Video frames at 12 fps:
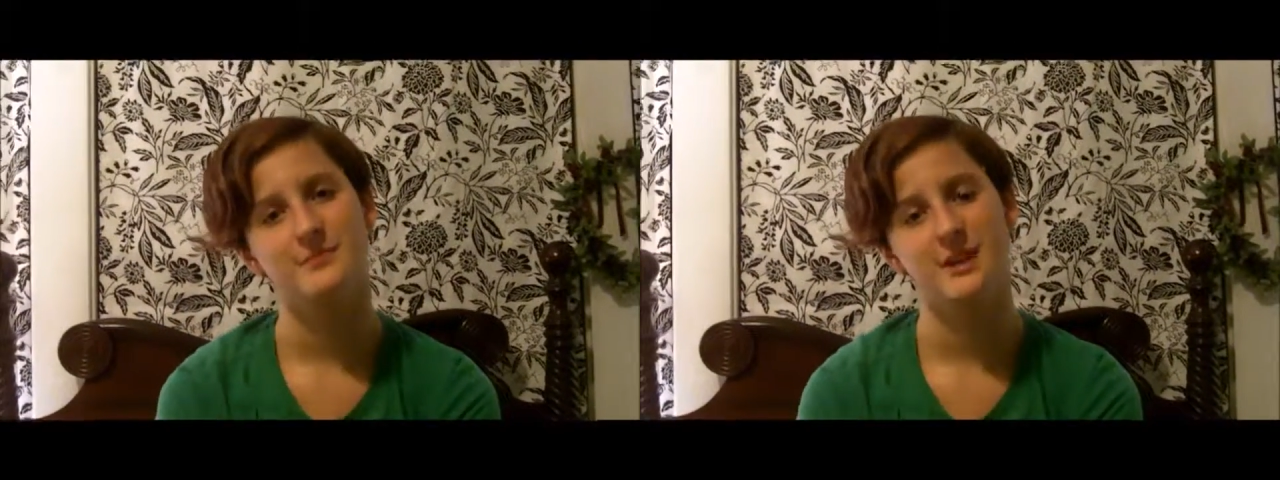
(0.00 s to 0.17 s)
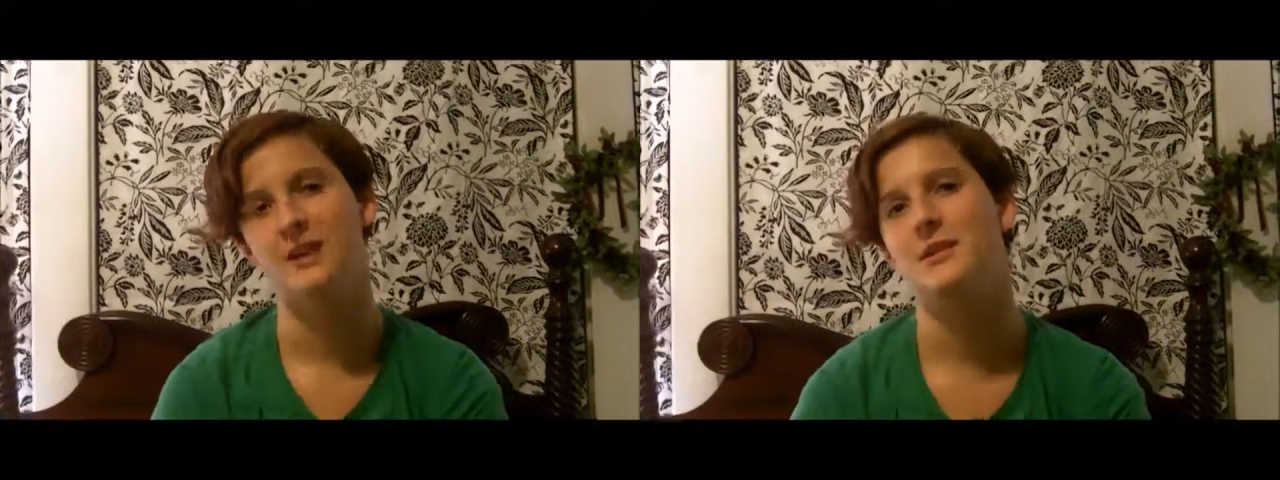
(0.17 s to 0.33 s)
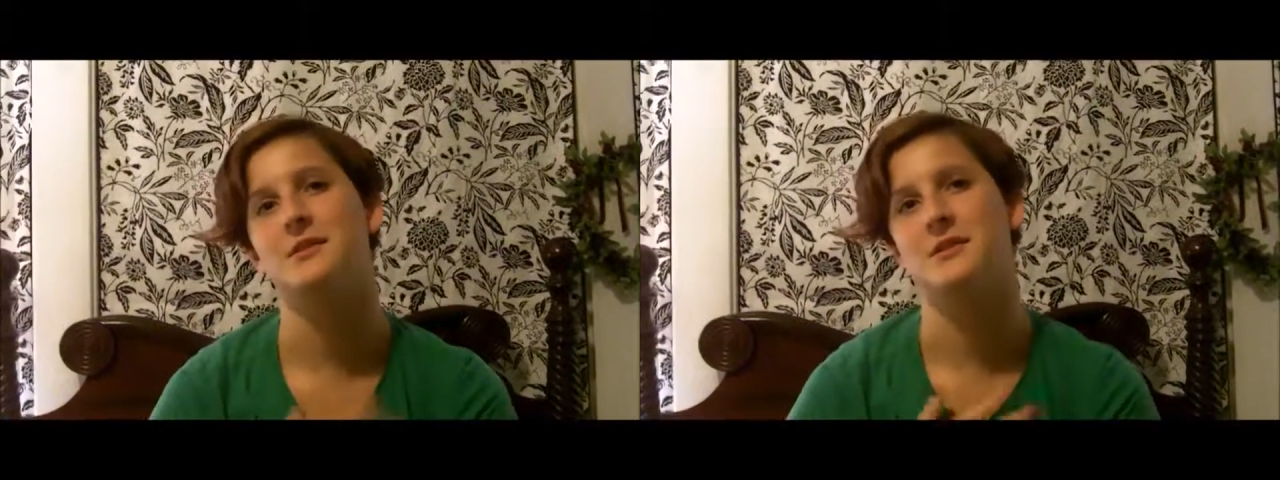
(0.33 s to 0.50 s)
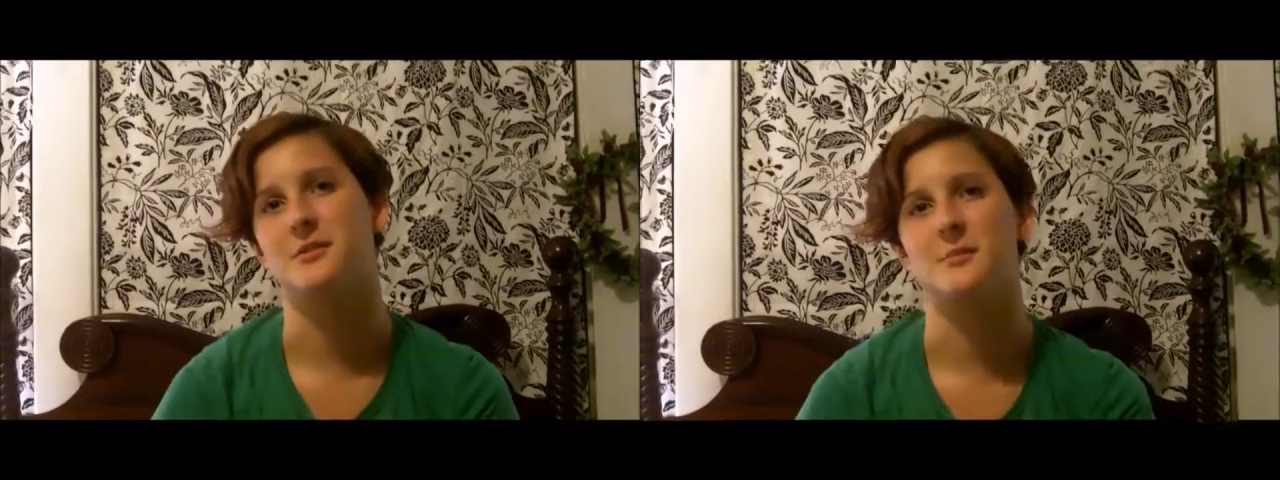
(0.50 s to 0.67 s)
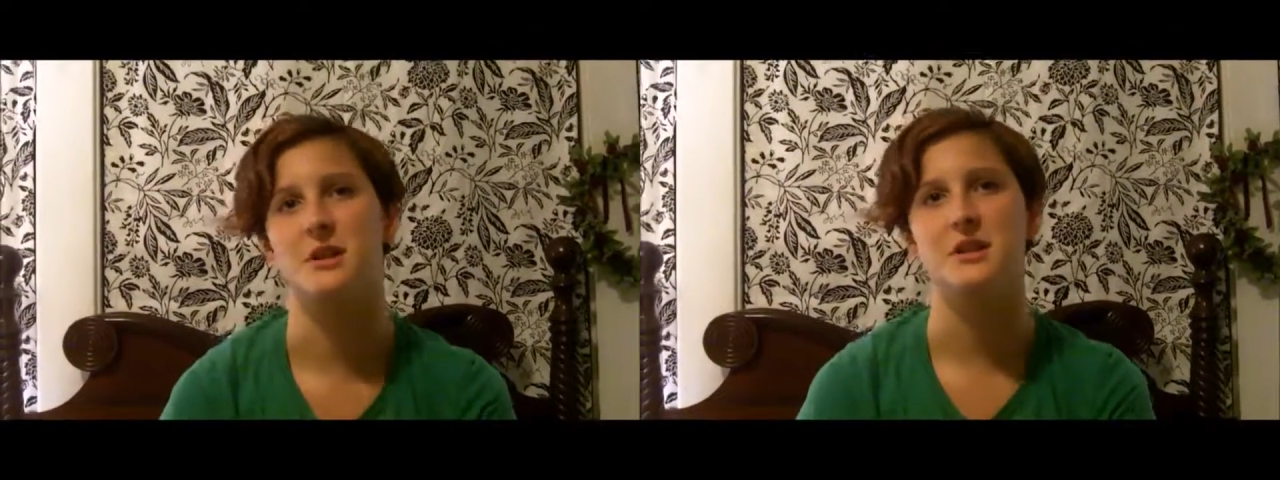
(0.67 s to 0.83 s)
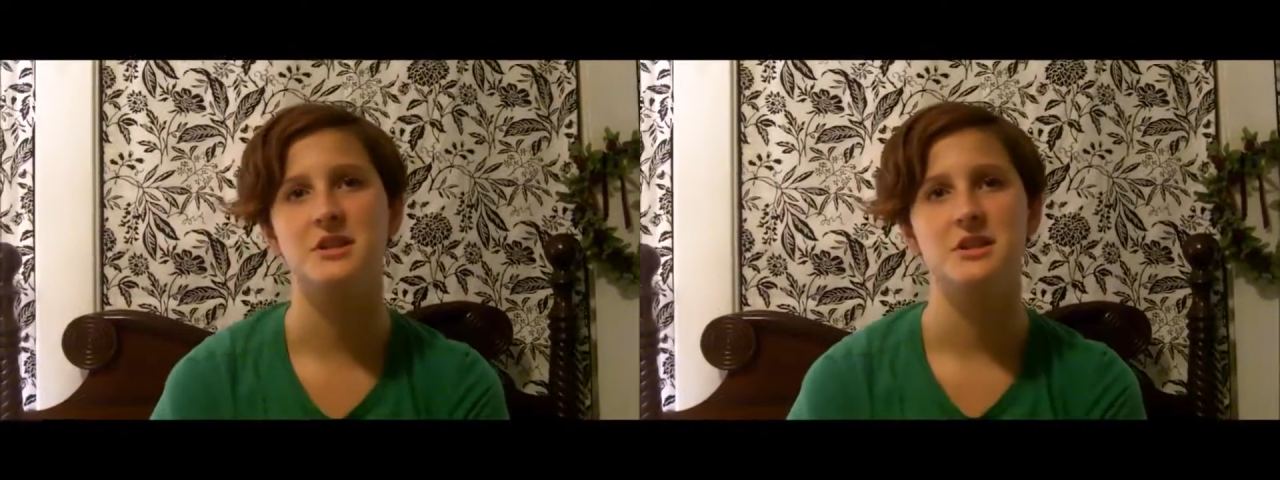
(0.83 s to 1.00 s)
Thank you so
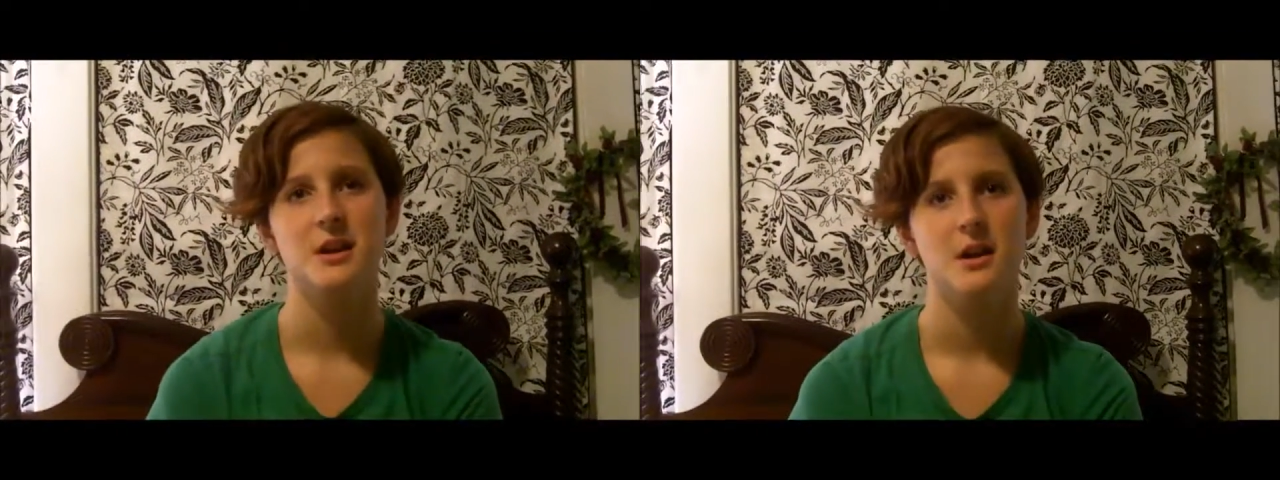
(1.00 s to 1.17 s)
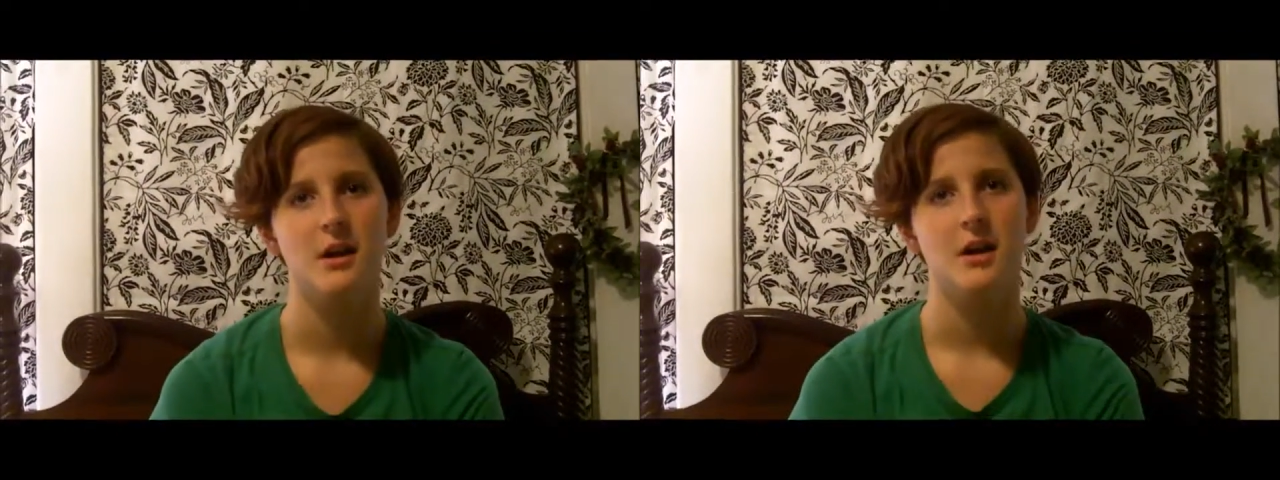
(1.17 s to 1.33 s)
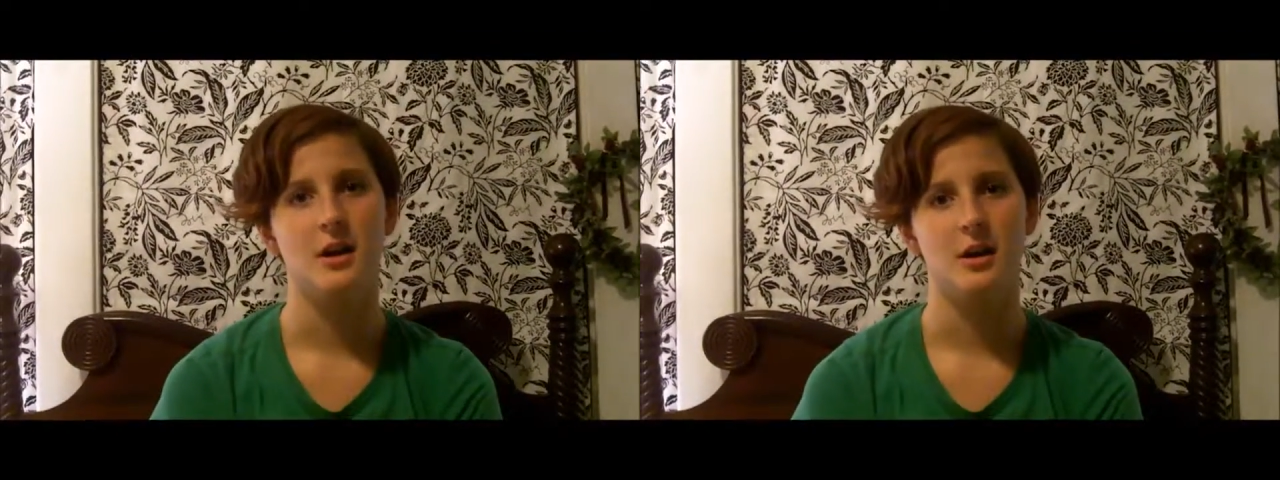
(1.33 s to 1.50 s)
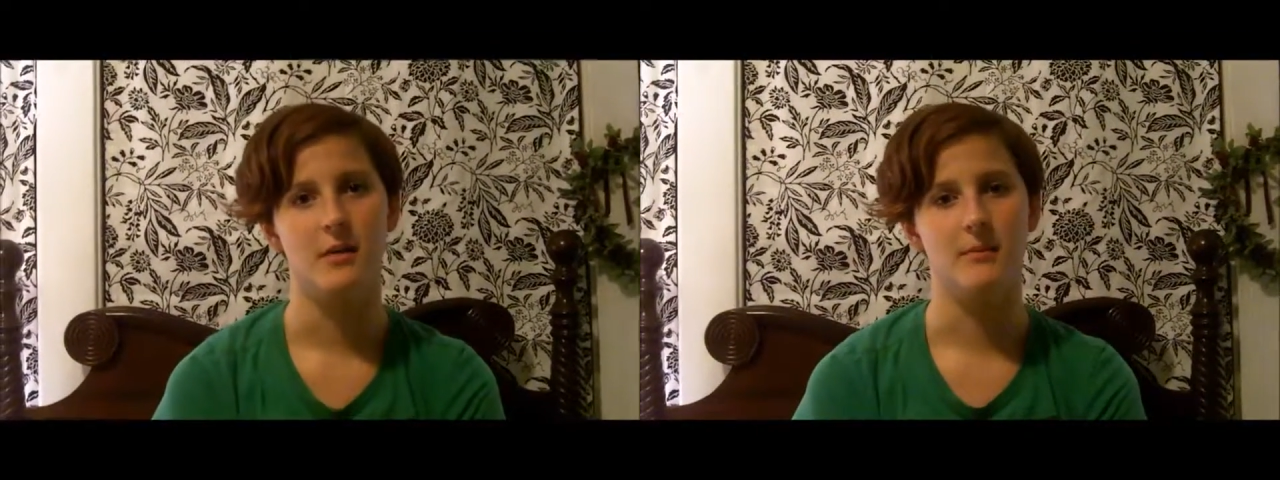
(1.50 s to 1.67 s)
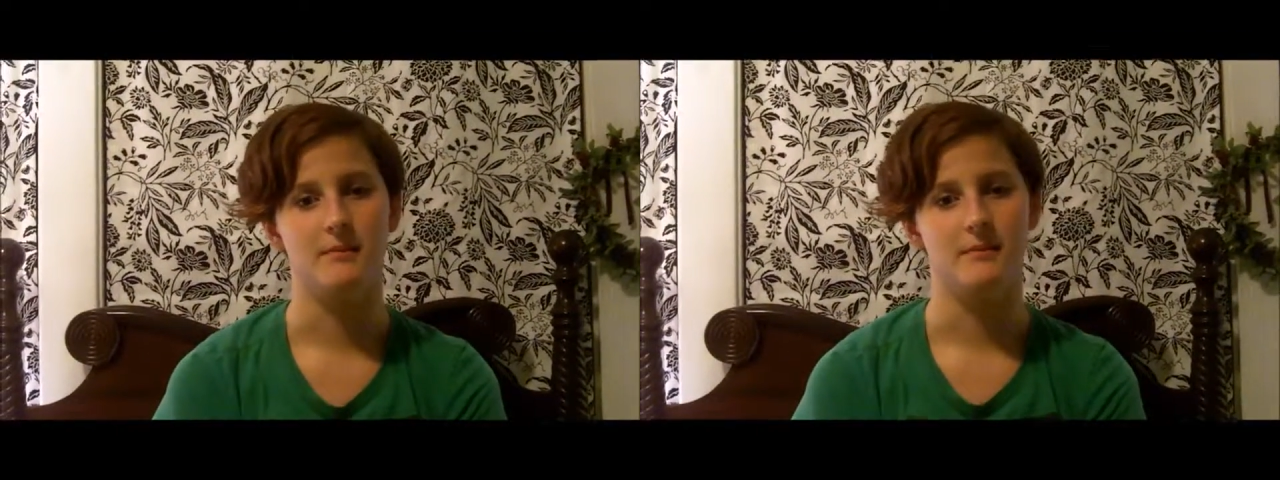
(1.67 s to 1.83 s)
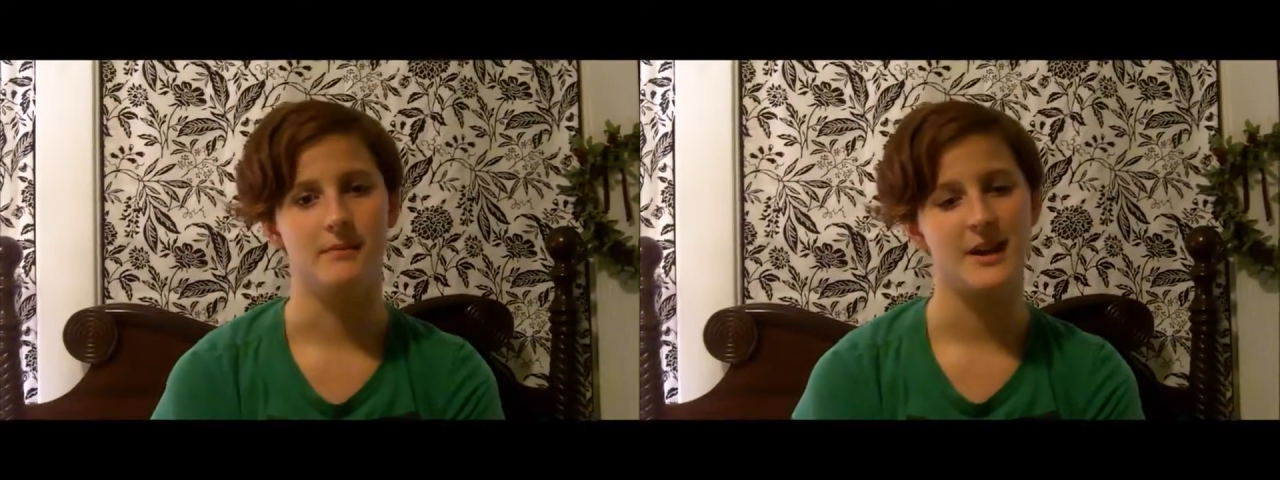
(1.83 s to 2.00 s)
much.
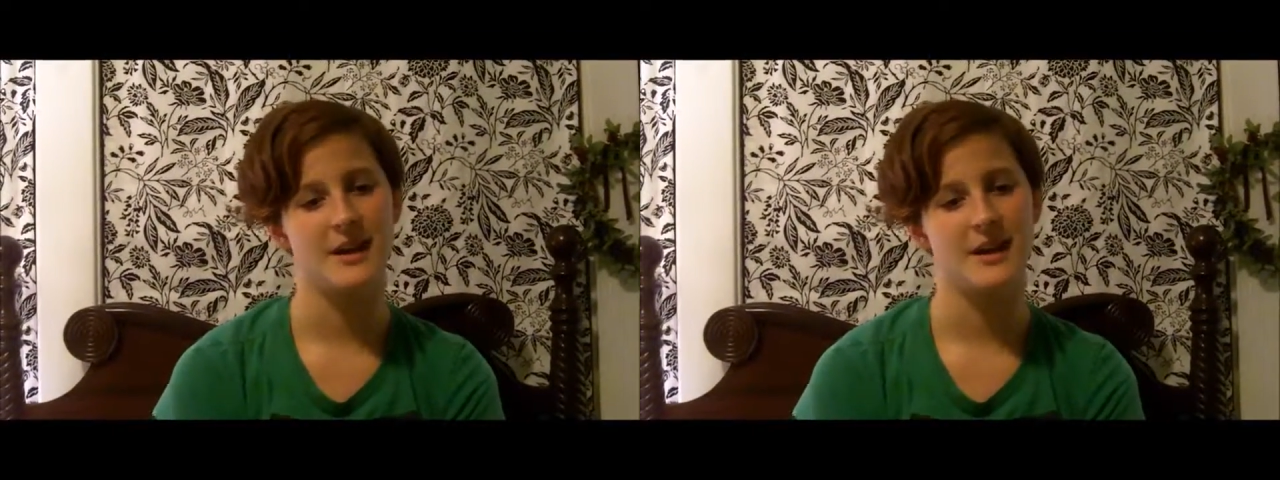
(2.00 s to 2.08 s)
I